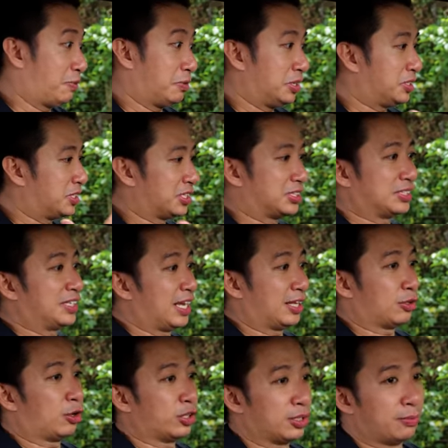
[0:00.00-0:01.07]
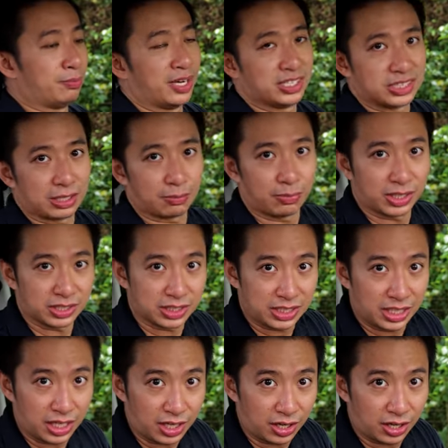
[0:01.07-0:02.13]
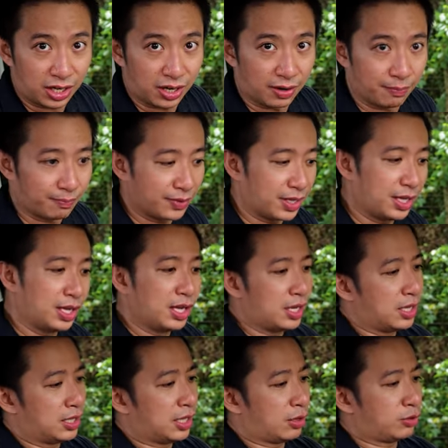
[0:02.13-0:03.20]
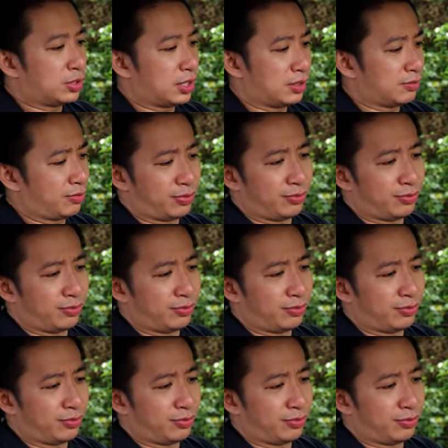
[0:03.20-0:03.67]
we just get all the basic bits here. Now, the,